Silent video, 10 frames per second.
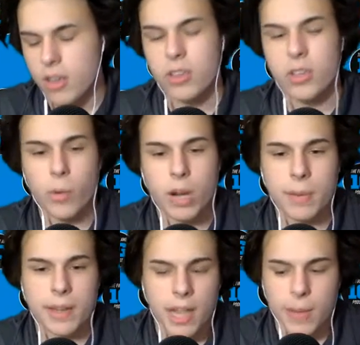You want to
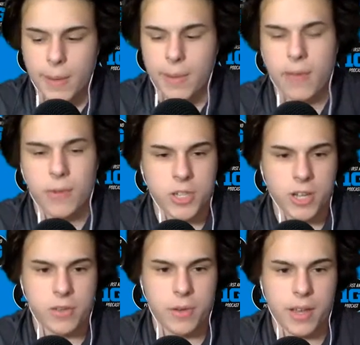beat Alabama every
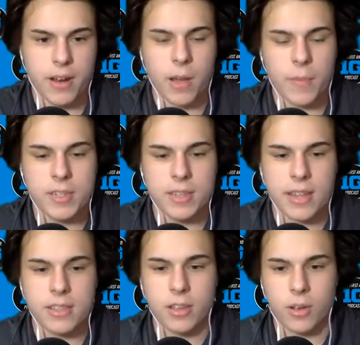chance you get. Obviously,
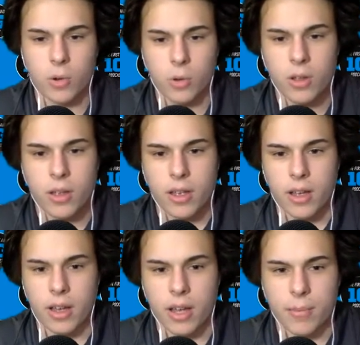that's the goal,
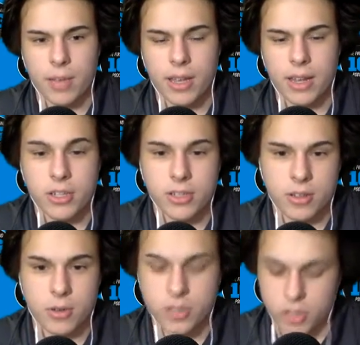and that just
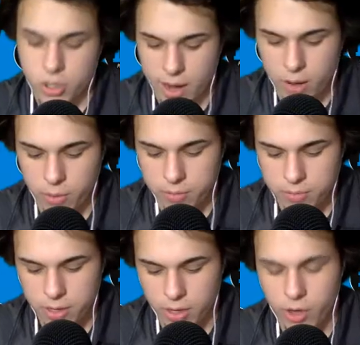goes to show how
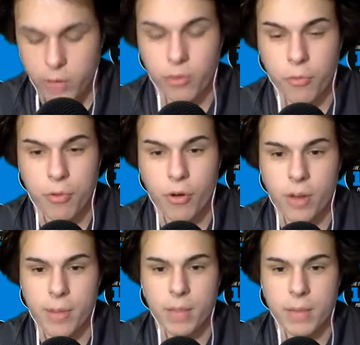incredible of a
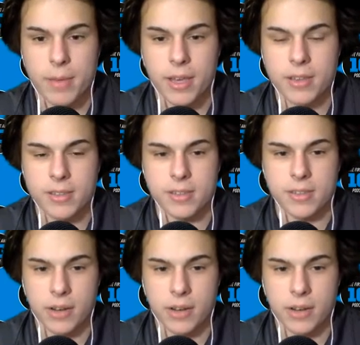program Alabama is.